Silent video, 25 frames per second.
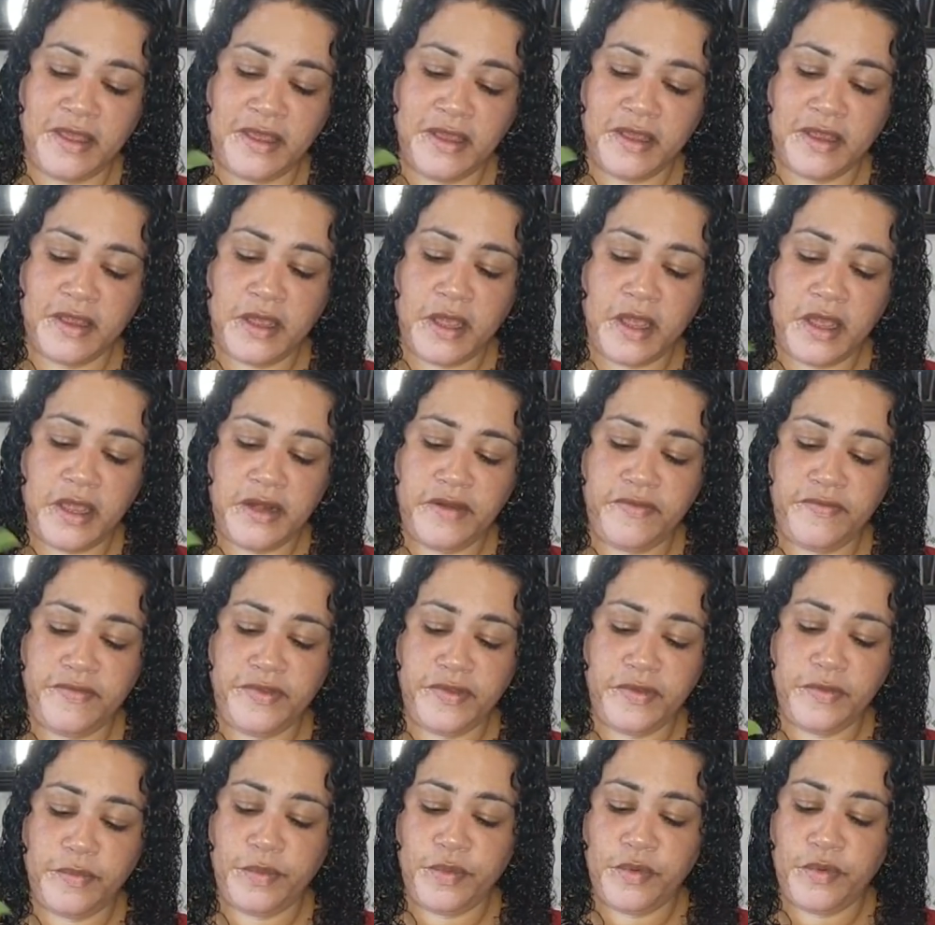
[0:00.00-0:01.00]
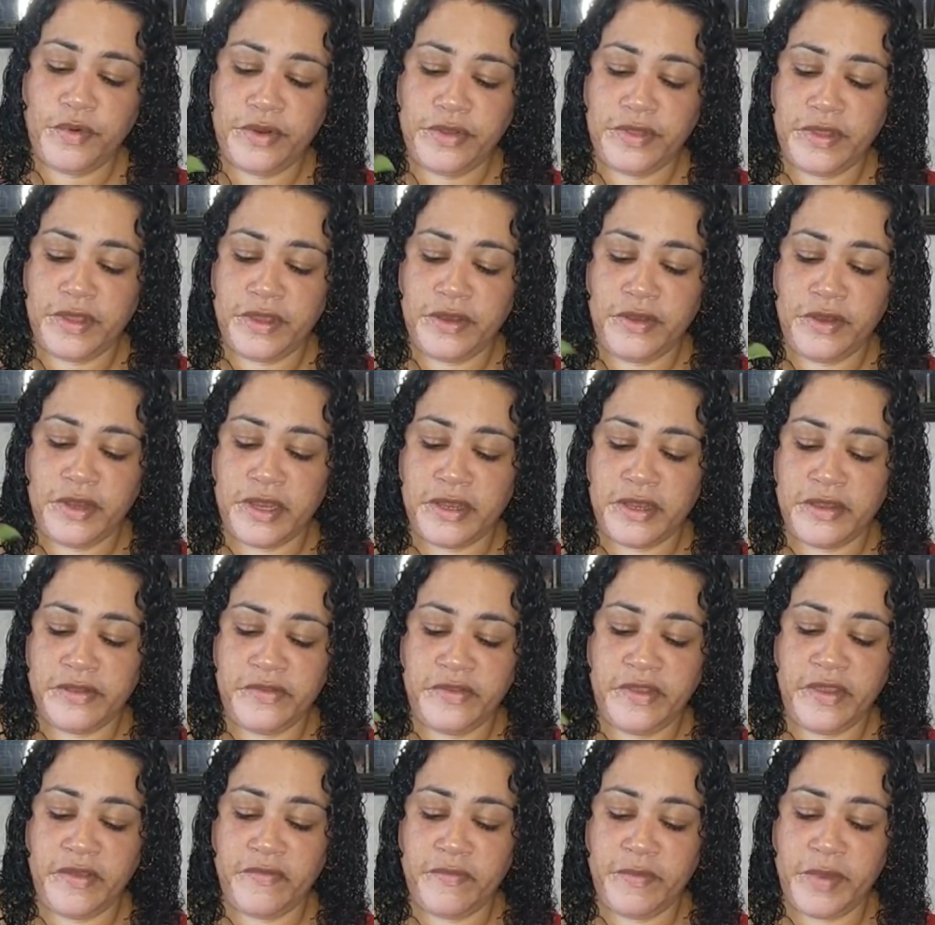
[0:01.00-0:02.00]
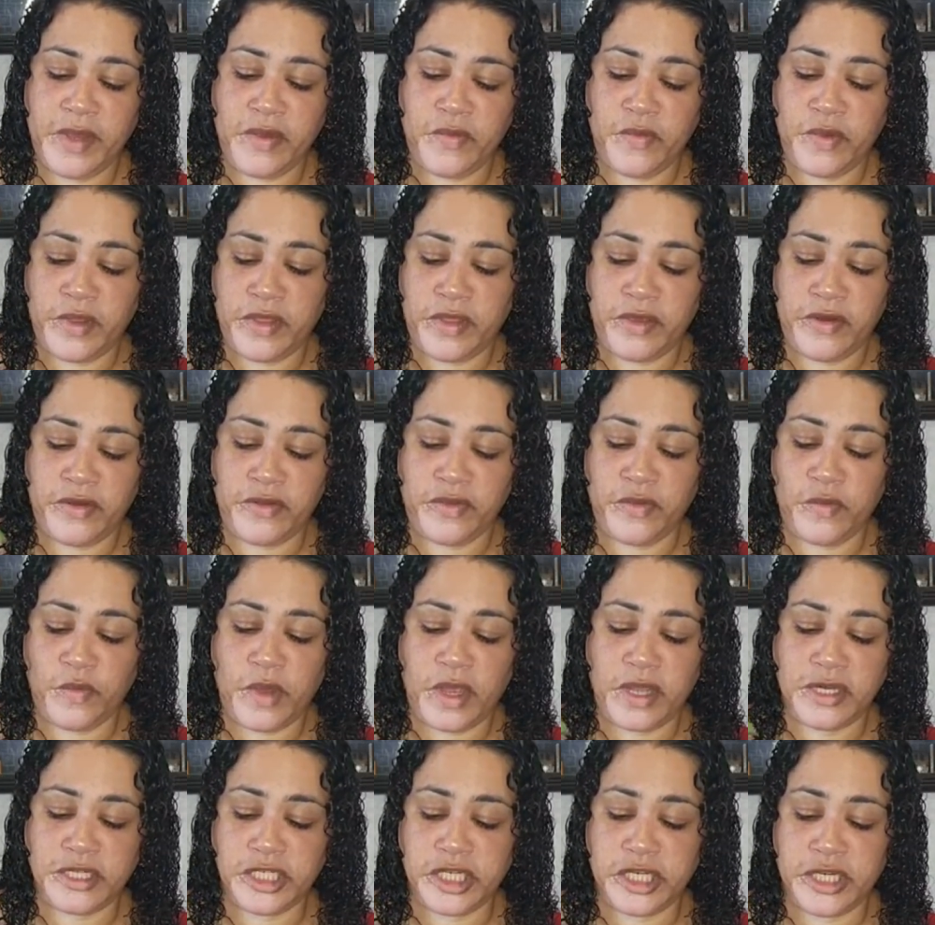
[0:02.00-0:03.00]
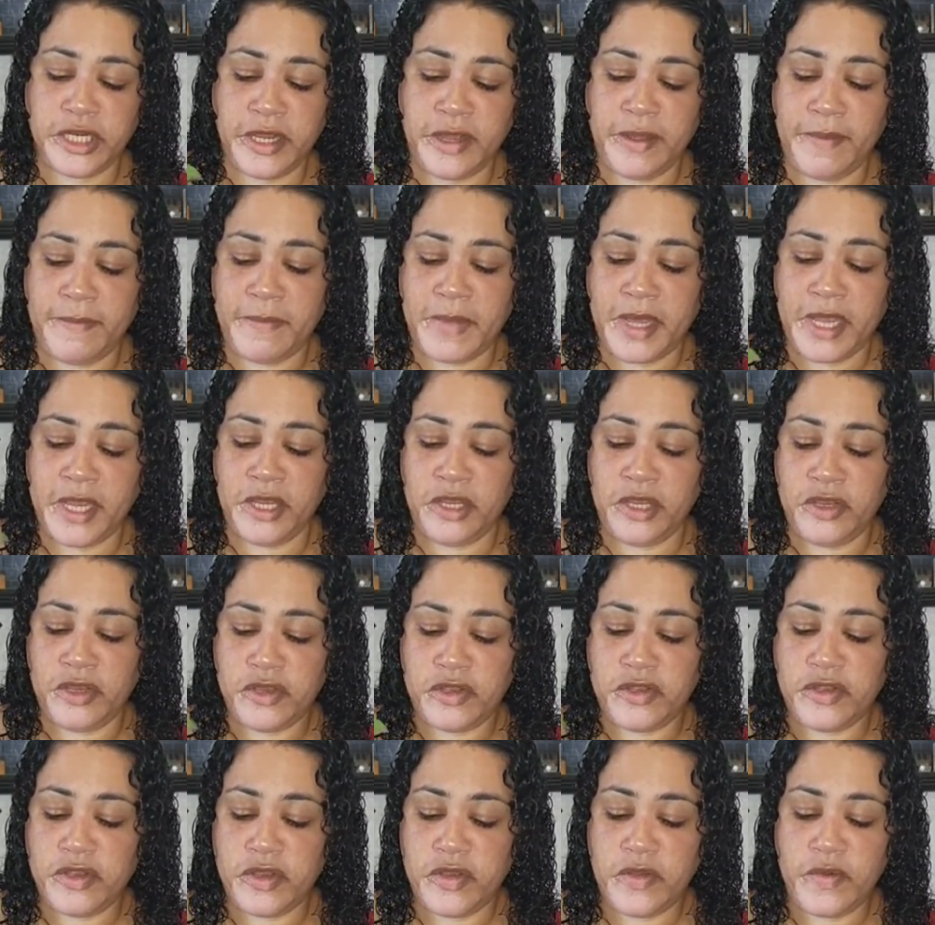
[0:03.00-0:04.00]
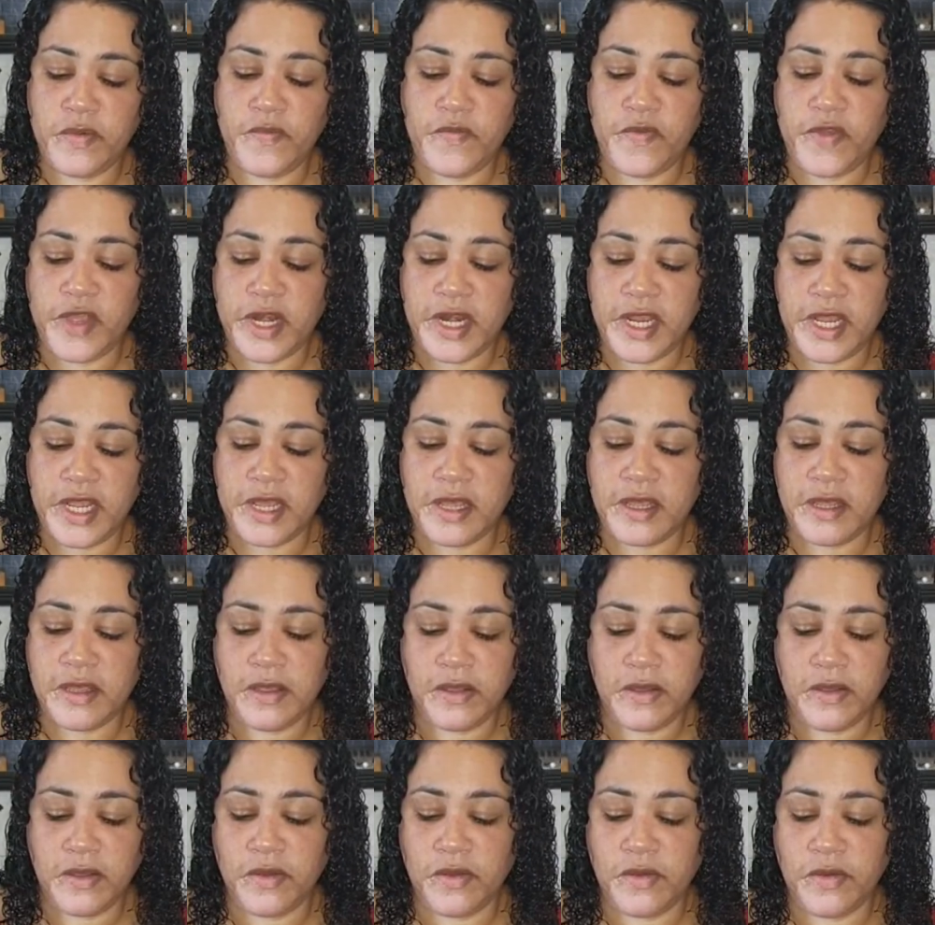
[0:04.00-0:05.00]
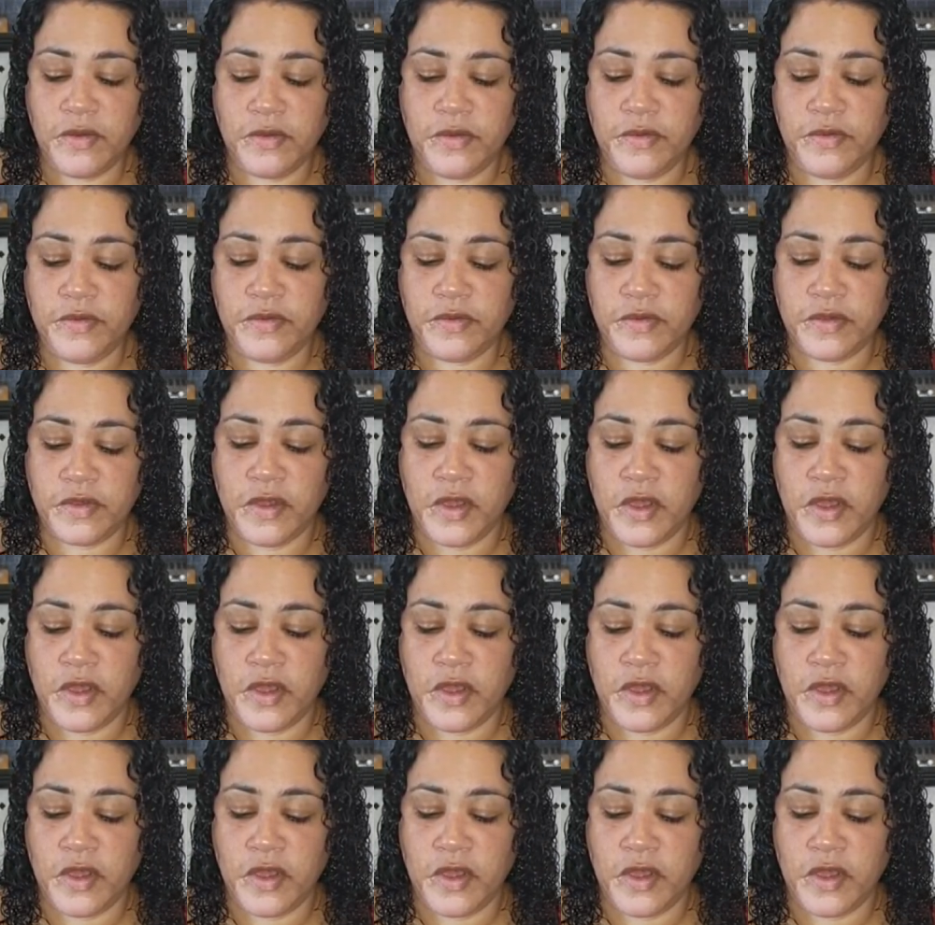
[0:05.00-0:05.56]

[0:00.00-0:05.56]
kind of support that you guys give me, whether it's watching my YouTube videos